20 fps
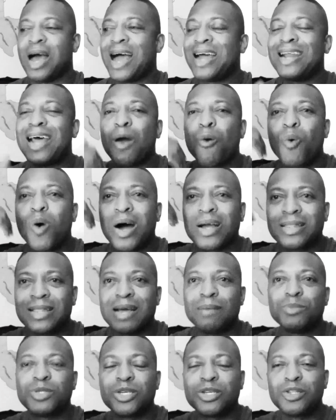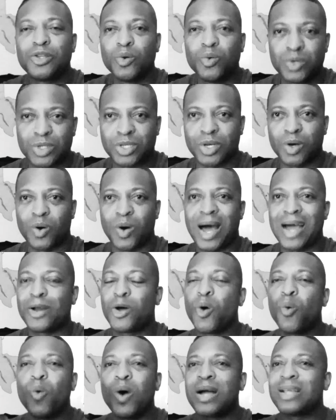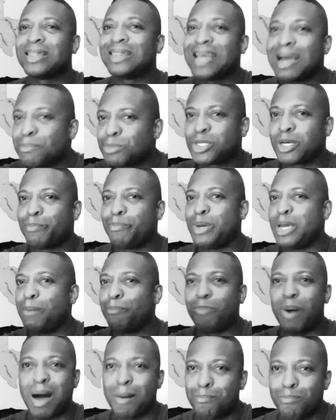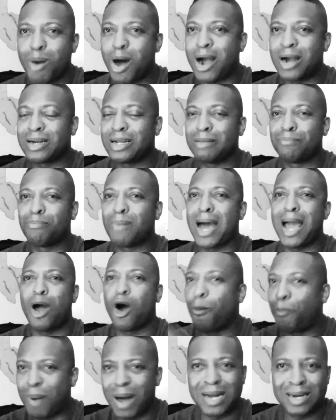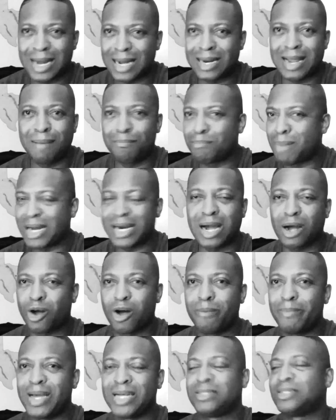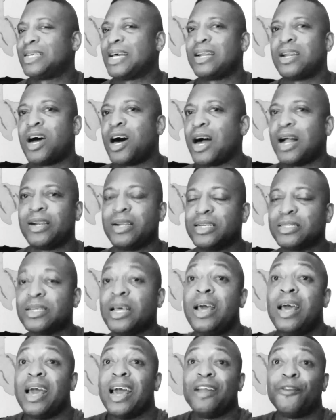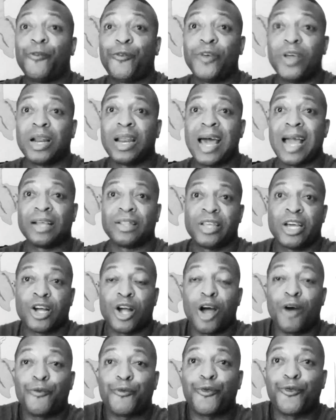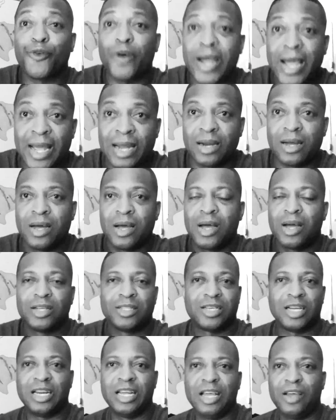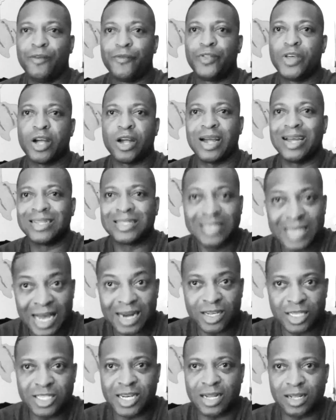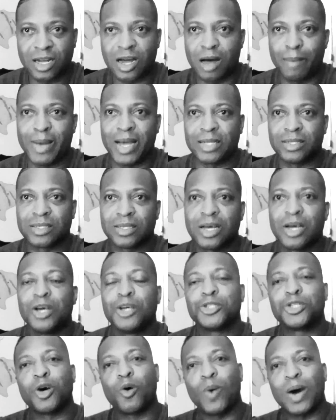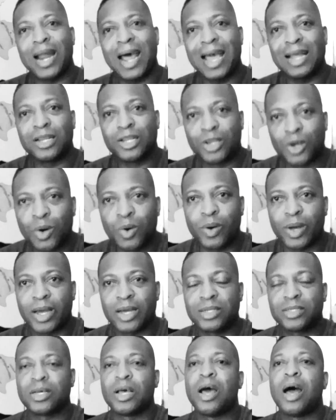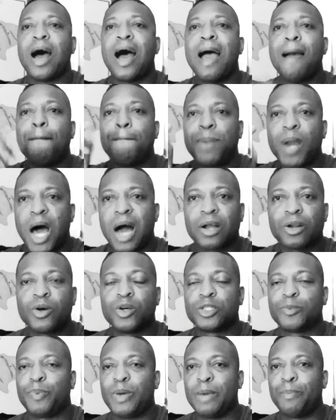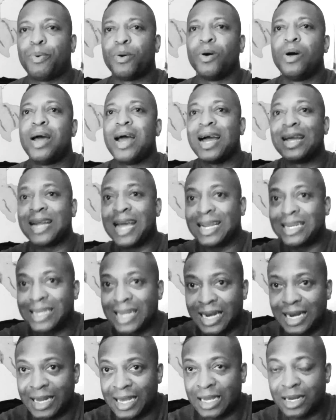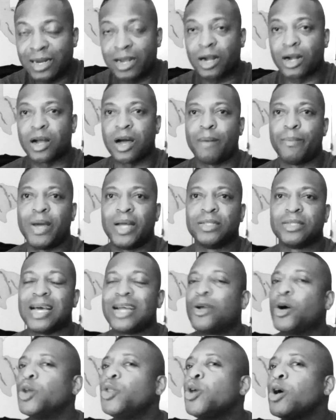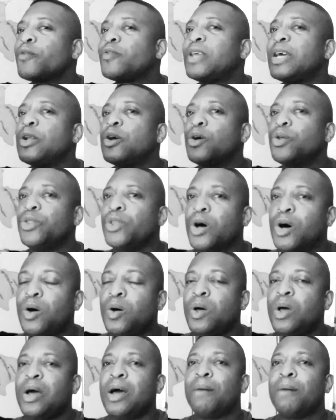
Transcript: and I want them to do so. I don't want them to be bombarded by up under them mother comments and all this and feel like they're afraid to leave their intelligent comments. So what I do is I block those people and I delete their comments. I don't know if they don't know,